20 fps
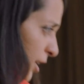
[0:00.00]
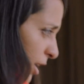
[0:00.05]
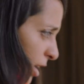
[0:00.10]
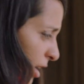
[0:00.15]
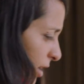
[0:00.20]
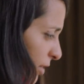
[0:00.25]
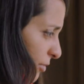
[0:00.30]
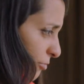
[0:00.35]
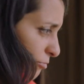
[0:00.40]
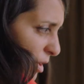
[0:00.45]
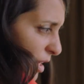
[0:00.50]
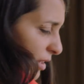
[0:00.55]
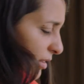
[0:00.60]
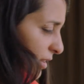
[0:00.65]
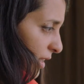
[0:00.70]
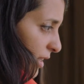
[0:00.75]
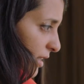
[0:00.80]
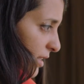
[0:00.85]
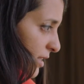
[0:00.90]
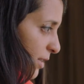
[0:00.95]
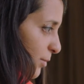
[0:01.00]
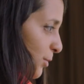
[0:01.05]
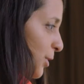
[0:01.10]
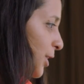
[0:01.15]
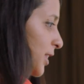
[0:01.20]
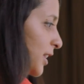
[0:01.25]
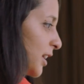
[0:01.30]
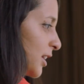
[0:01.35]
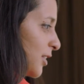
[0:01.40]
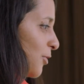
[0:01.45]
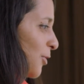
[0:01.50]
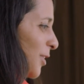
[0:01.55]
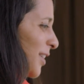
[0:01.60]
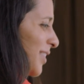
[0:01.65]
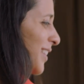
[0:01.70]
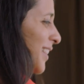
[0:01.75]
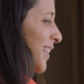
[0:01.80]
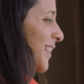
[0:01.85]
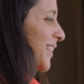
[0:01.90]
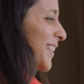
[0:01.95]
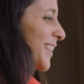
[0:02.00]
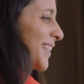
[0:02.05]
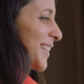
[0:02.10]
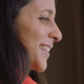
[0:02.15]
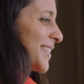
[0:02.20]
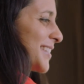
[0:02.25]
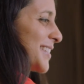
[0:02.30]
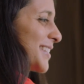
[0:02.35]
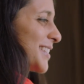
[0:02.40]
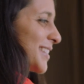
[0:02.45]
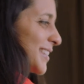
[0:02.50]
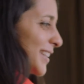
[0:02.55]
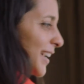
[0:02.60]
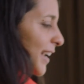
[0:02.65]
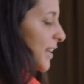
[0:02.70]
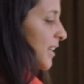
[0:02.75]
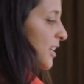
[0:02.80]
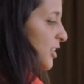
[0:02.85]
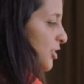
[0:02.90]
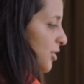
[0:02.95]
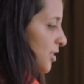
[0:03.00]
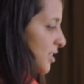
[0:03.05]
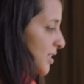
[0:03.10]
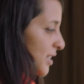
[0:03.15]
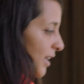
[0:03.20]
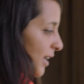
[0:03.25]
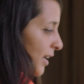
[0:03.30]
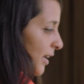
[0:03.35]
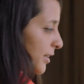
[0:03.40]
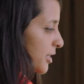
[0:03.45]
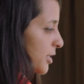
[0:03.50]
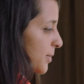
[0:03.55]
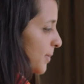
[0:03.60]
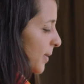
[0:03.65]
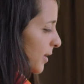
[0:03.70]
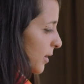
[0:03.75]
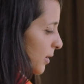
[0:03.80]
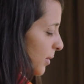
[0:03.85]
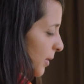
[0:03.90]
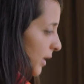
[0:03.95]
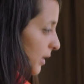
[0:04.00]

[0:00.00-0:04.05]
Thinking of melodies, and when I think of one that I think is kind of interesting, I just want to